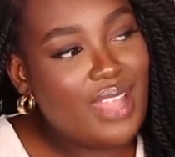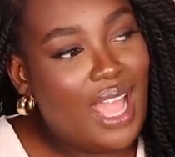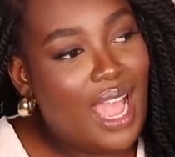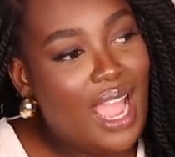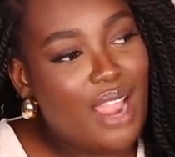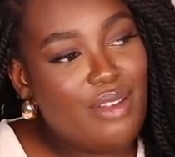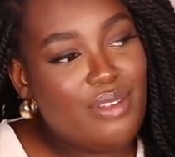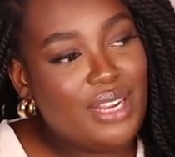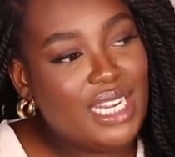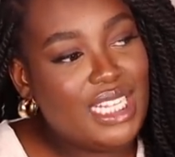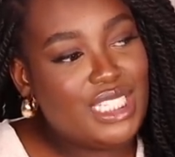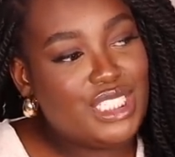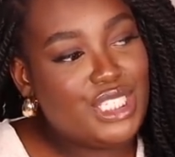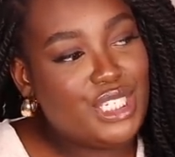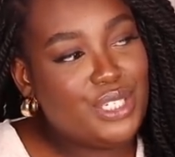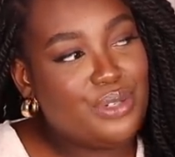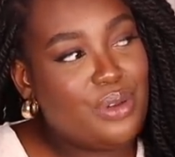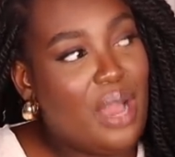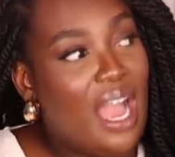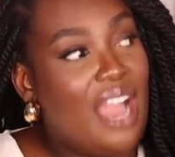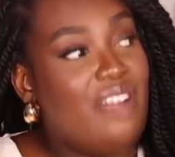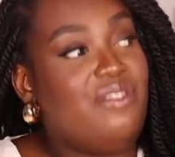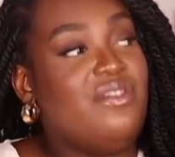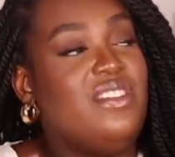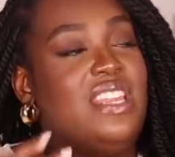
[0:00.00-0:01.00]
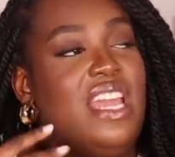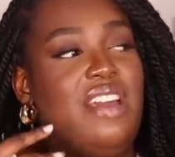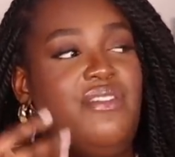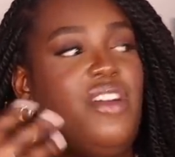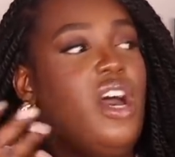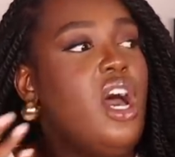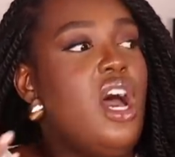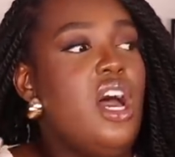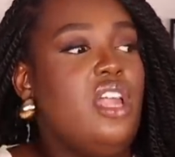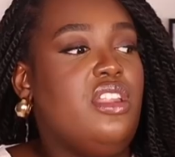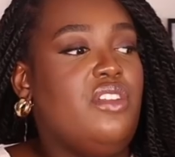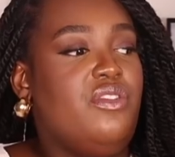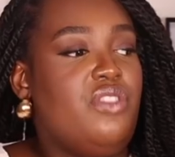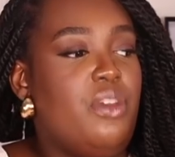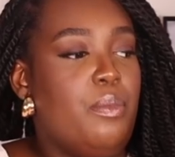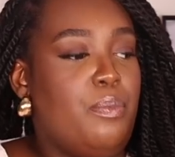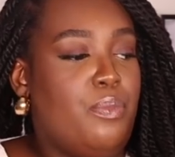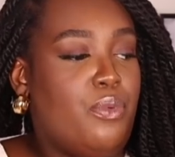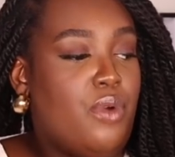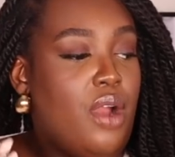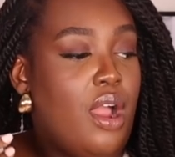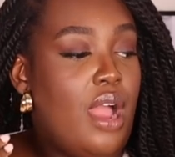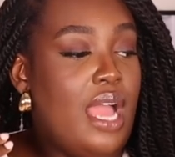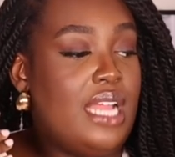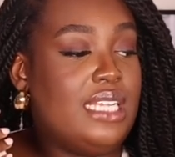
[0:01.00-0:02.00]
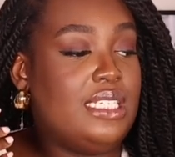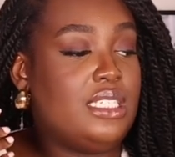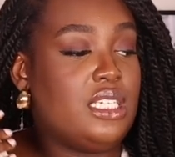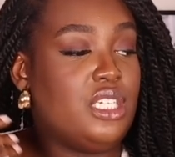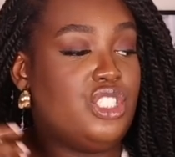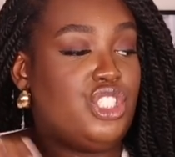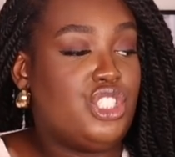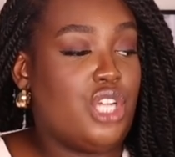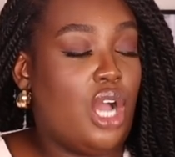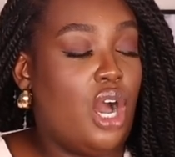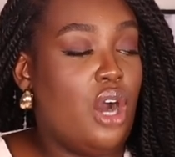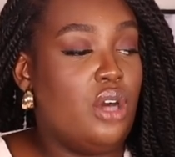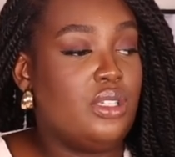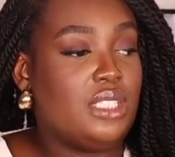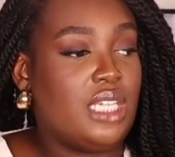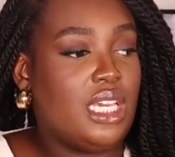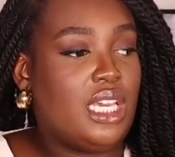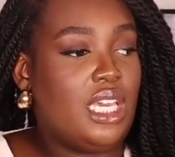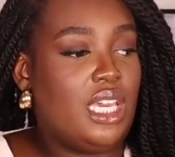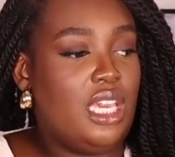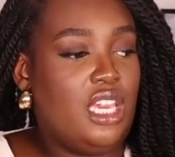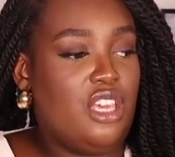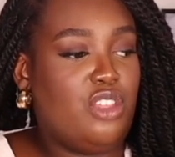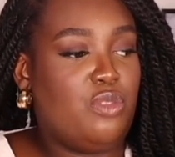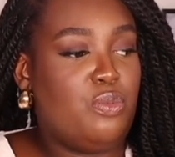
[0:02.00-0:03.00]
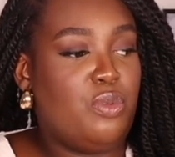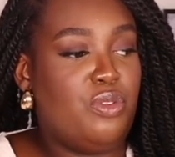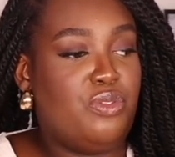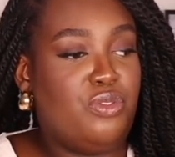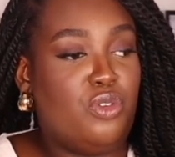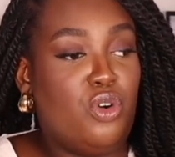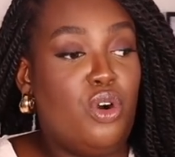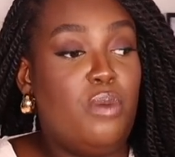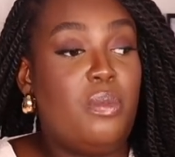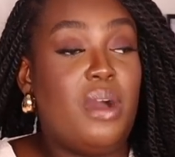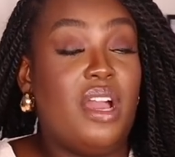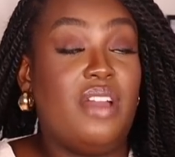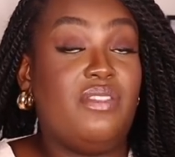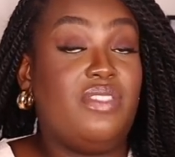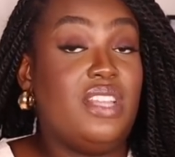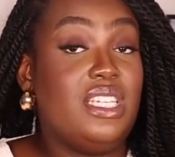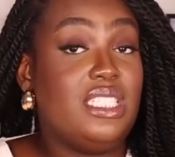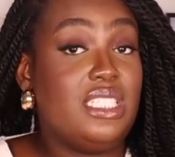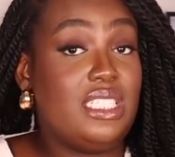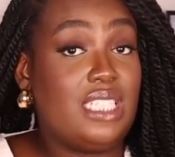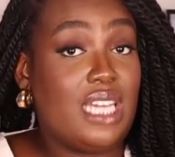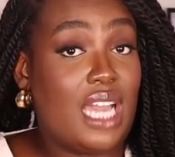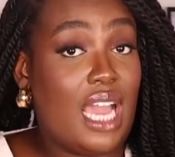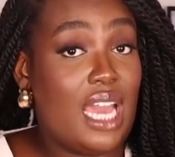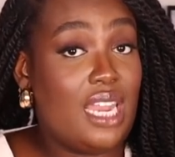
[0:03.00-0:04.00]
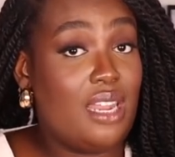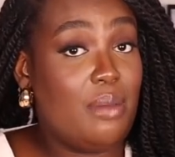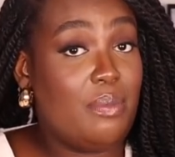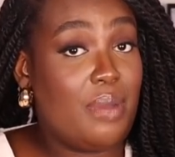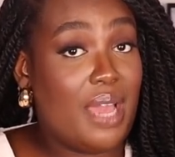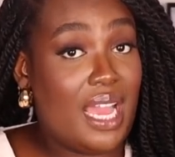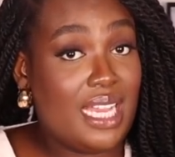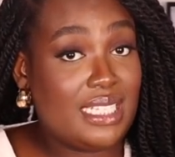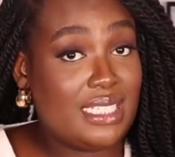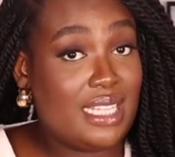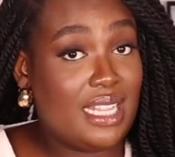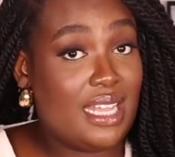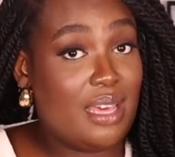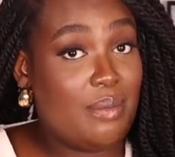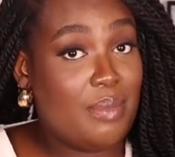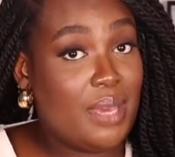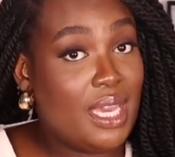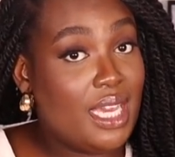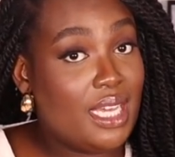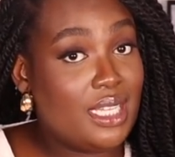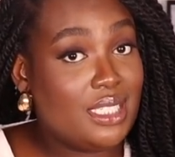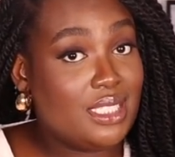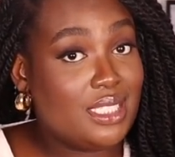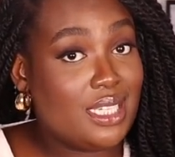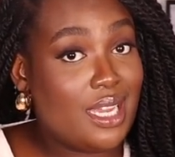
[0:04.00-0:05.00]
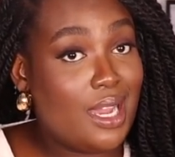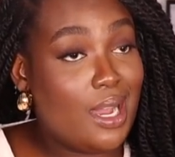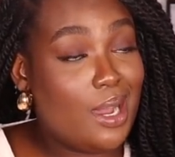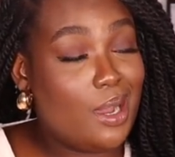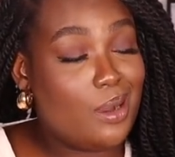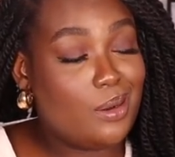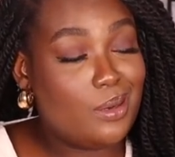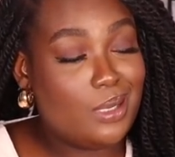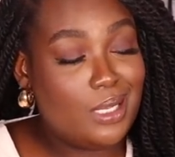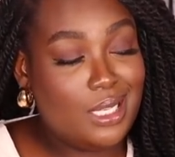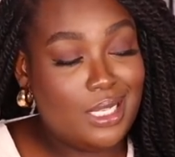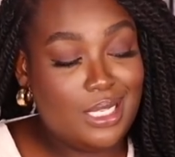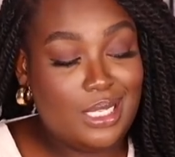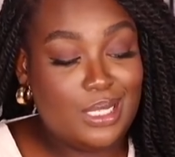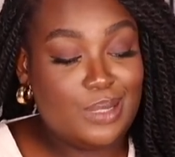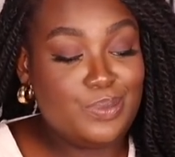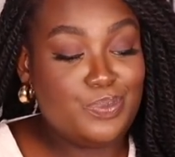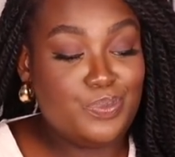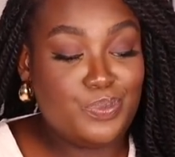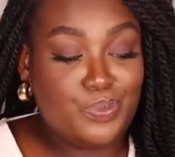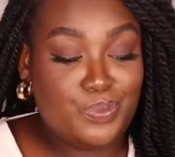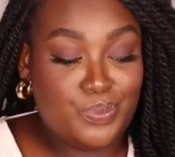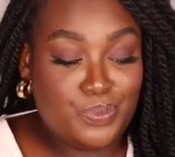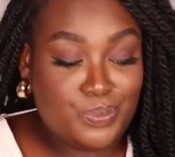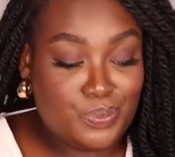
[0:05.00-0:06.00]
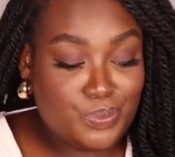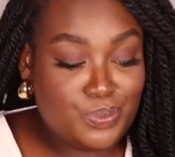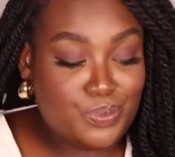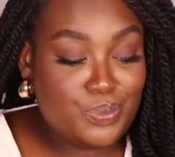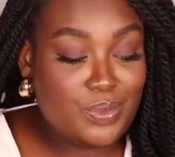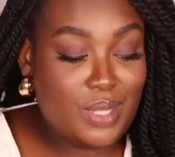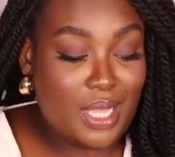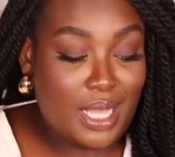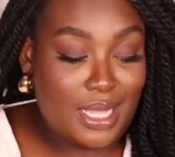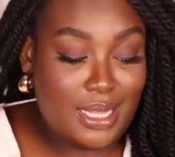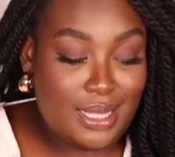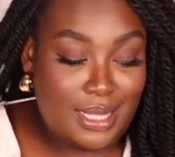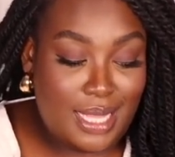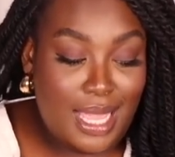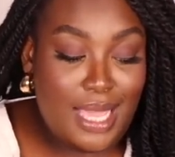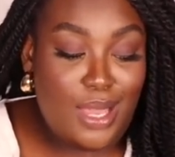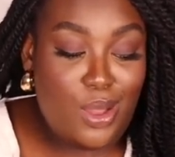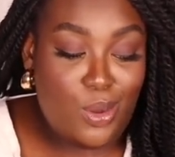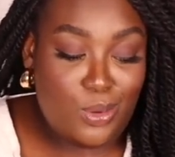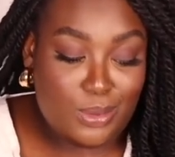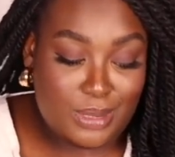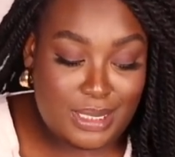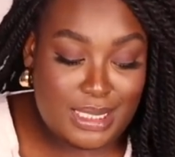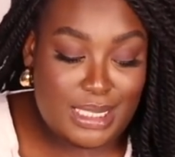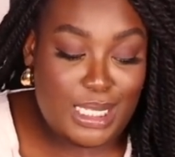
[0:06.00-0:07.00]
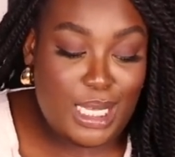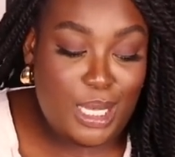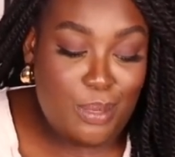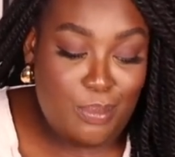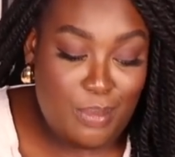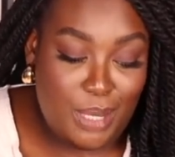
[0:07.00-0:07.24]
I really do. I've never heard of the brand Charles and Keith before, but if this is the kind of bags that they're making, child, they're gonna see